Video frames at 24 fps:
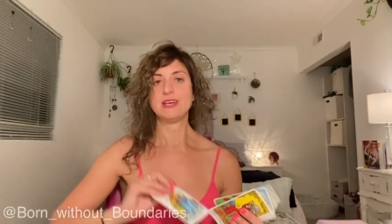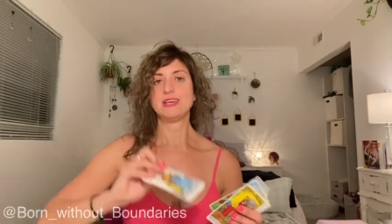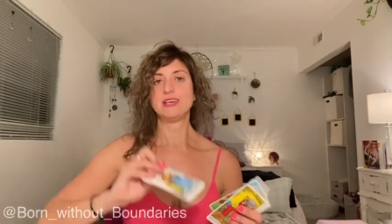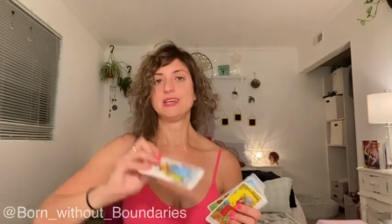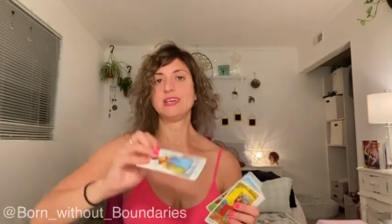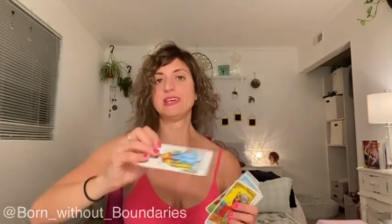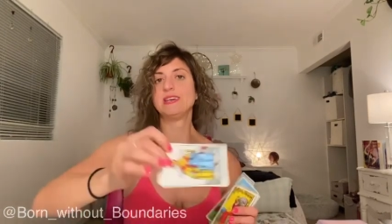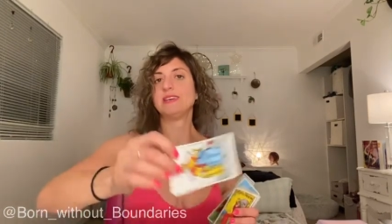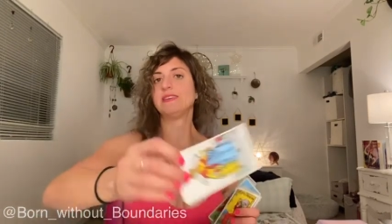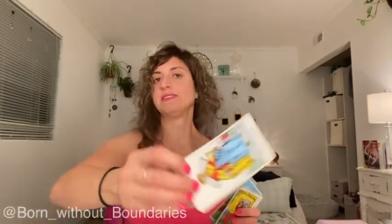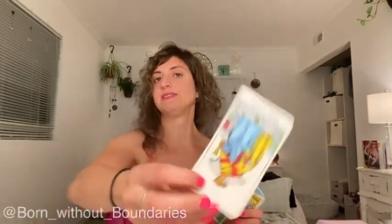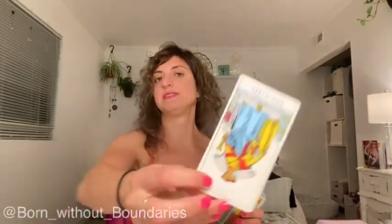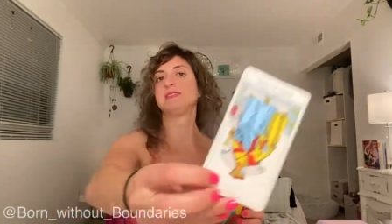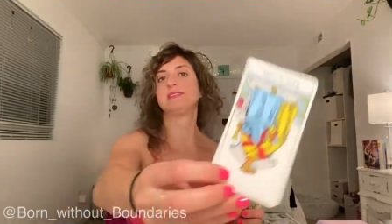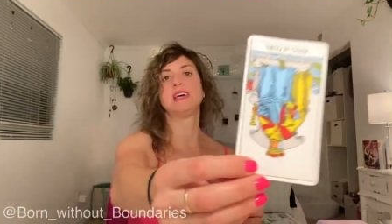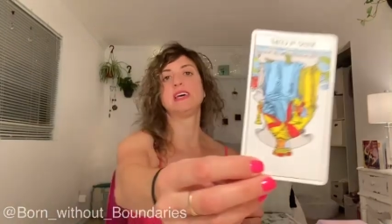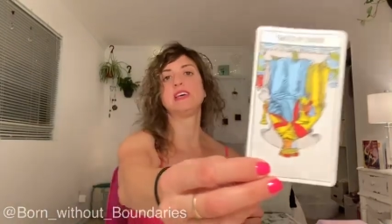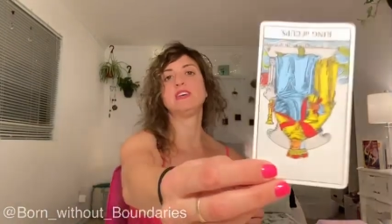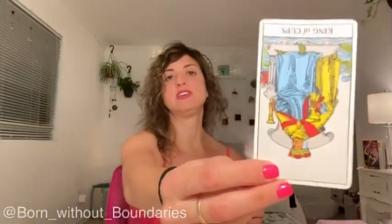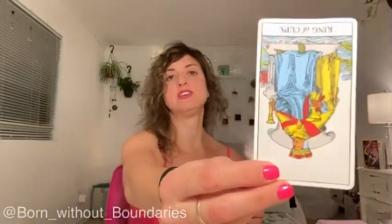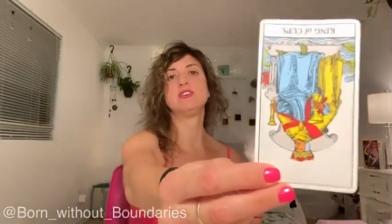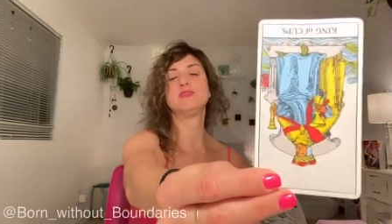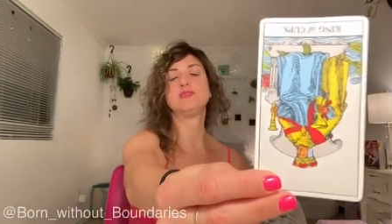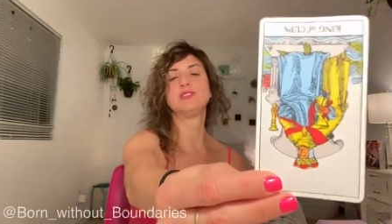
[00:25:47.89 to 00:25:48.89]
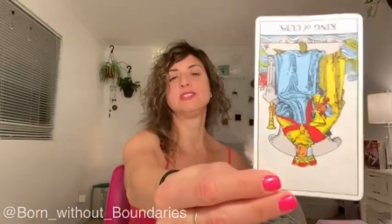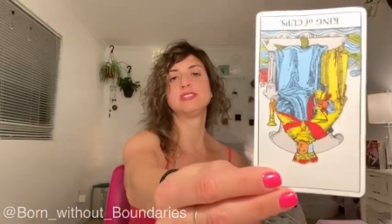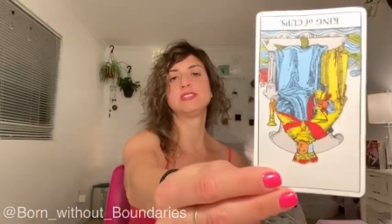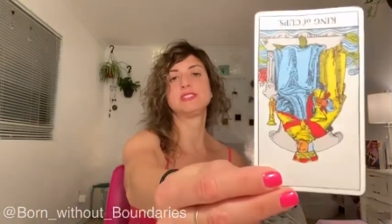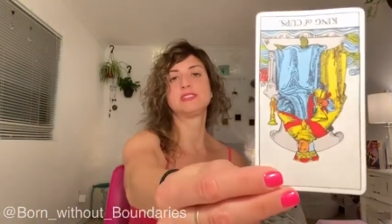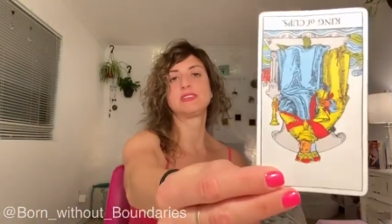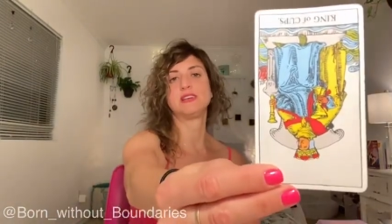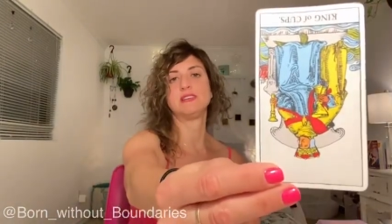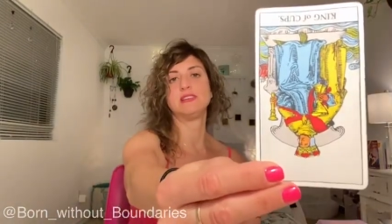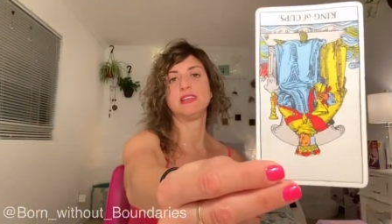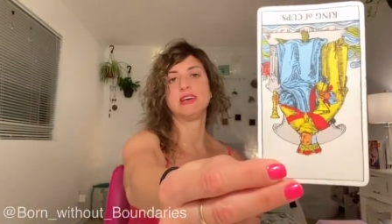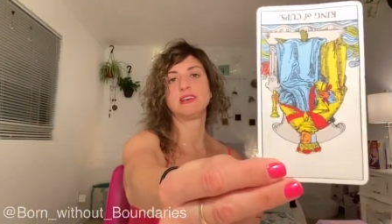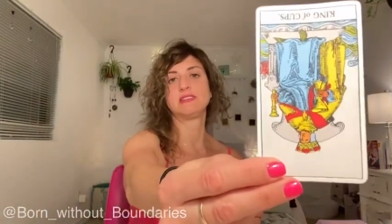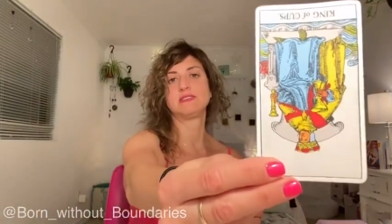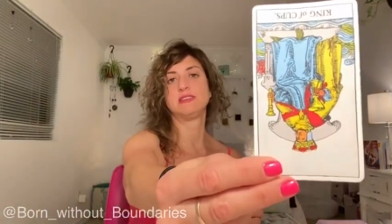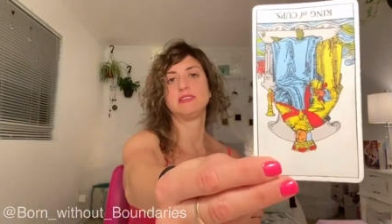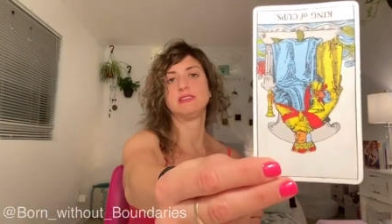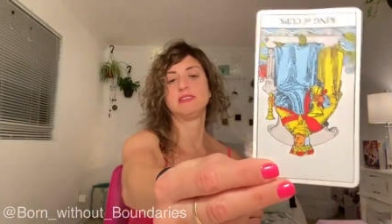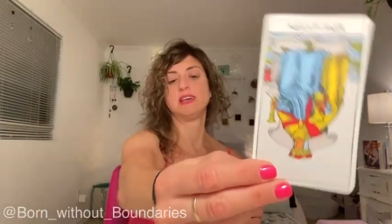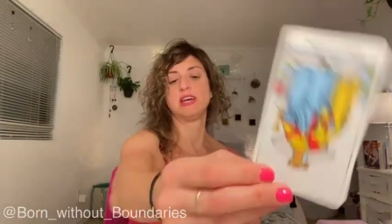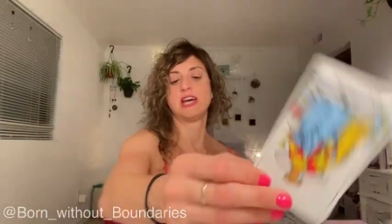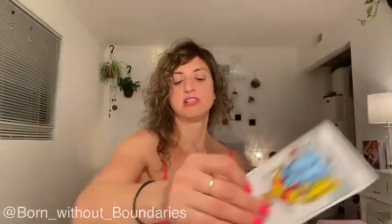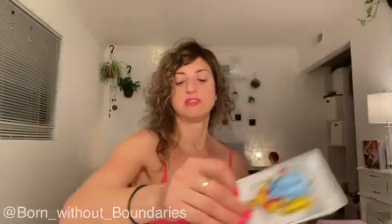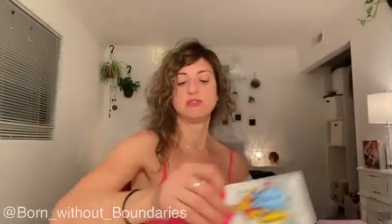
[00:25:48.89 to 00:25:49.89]
is that you're
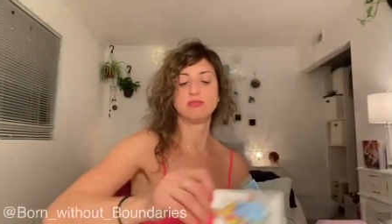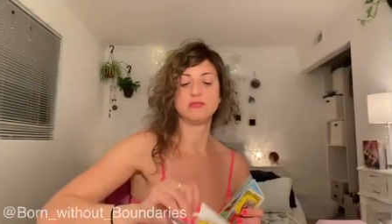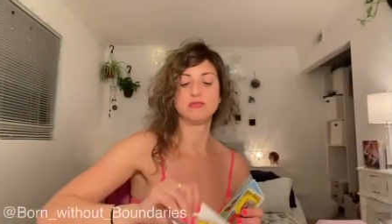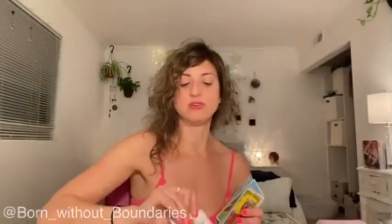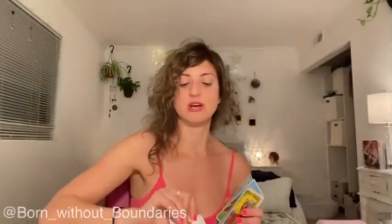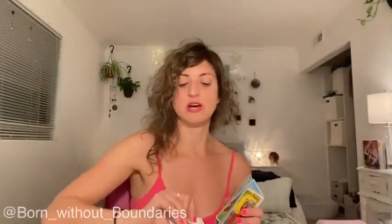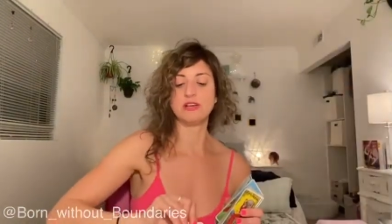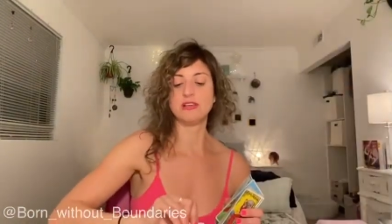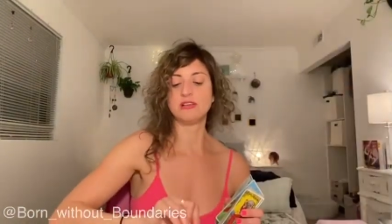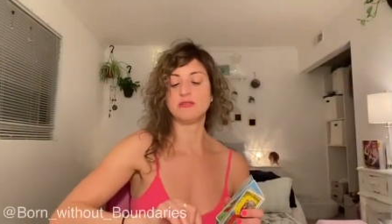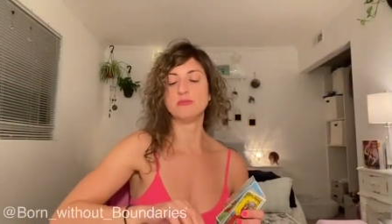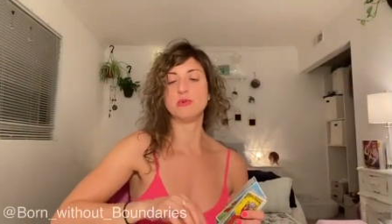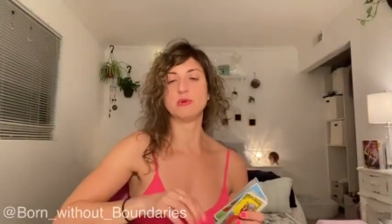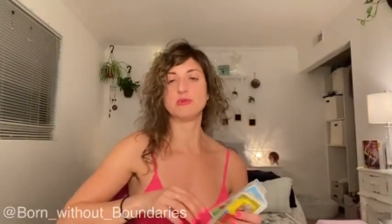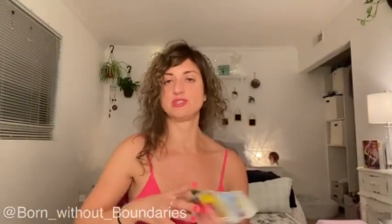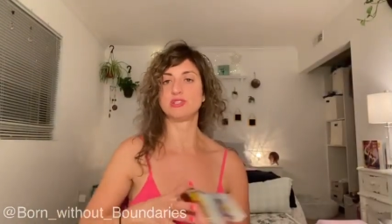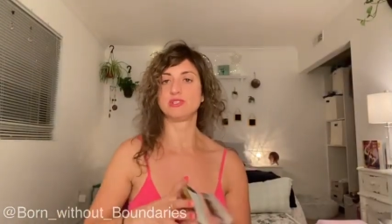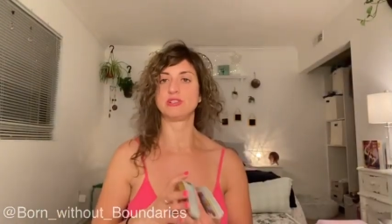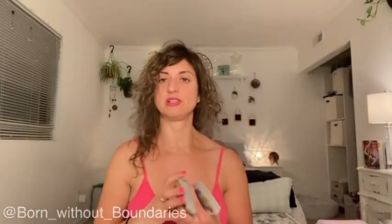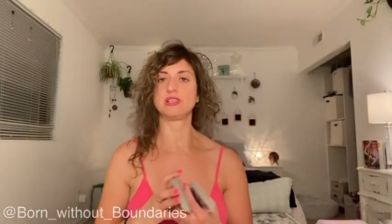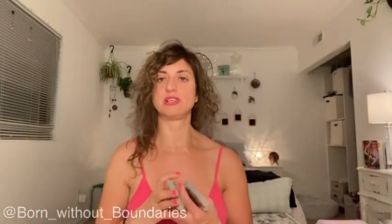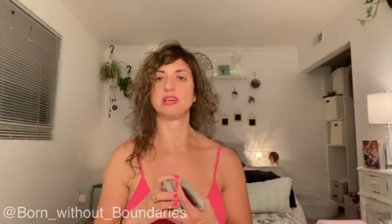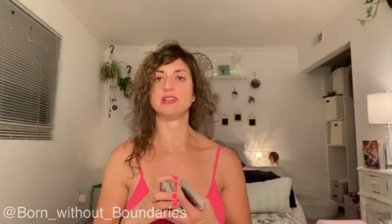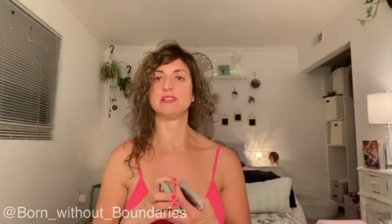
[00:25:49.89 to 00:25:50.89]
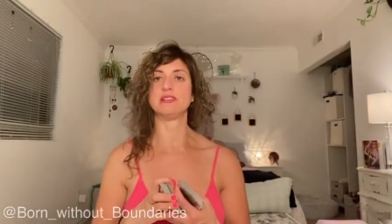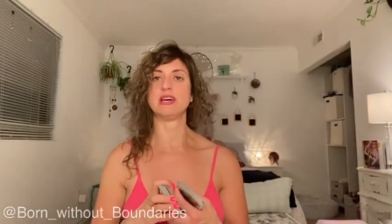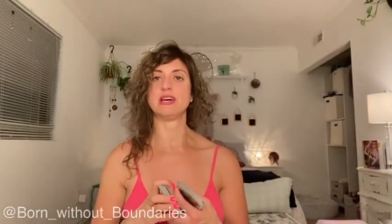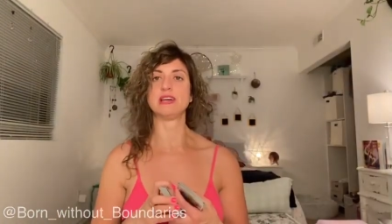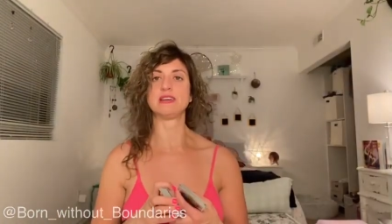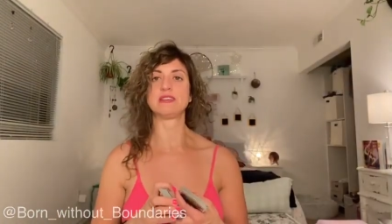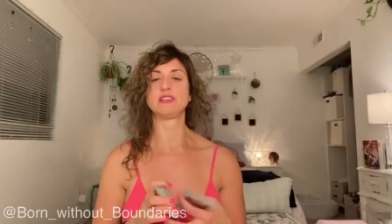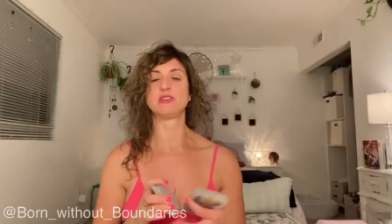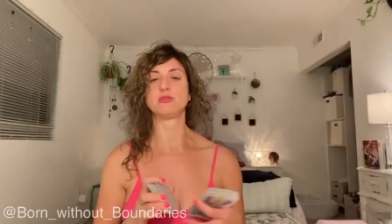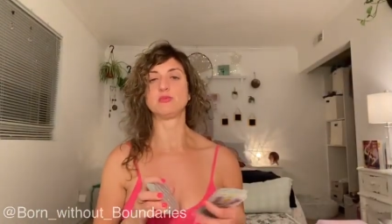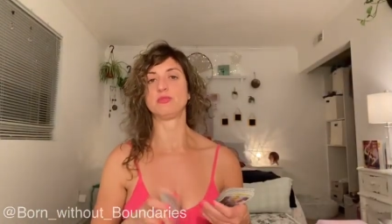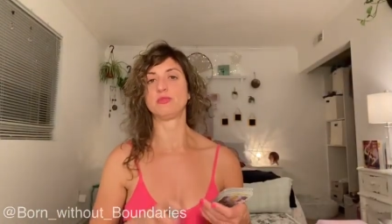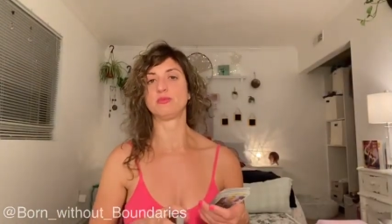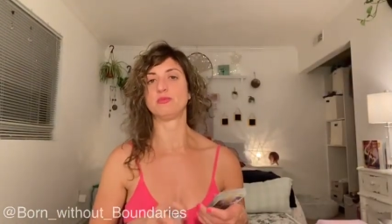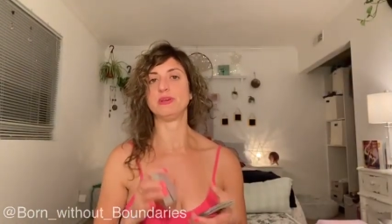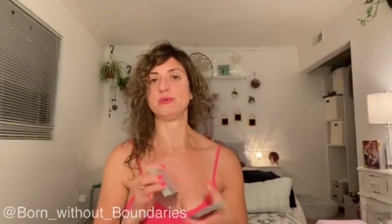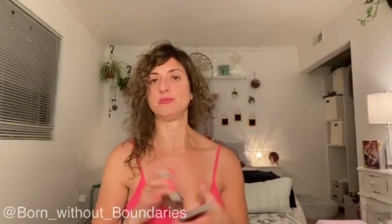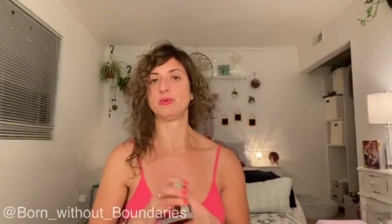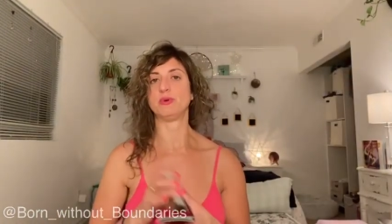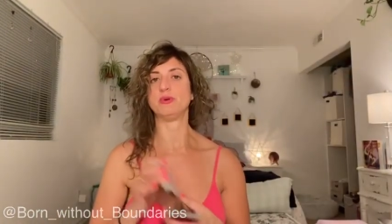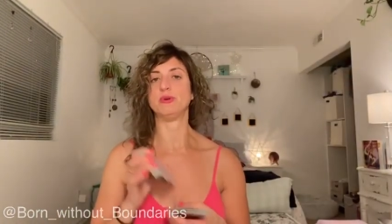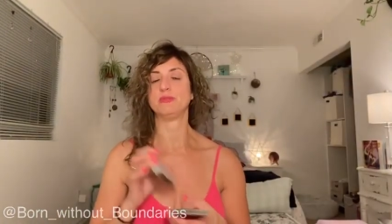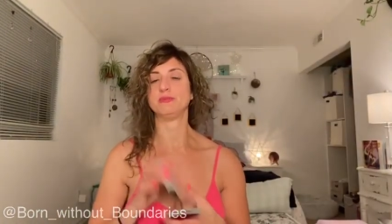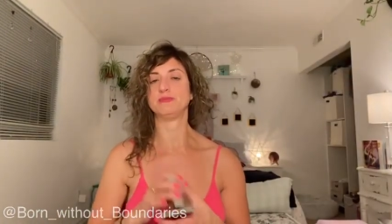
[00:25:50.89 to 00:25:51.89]
disconnected and you're not emotionally connecting with
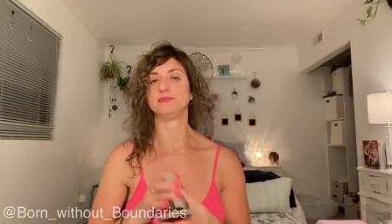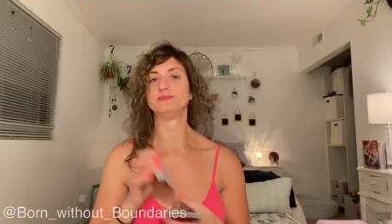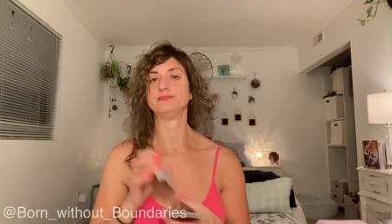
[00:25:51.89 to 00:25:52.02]
people.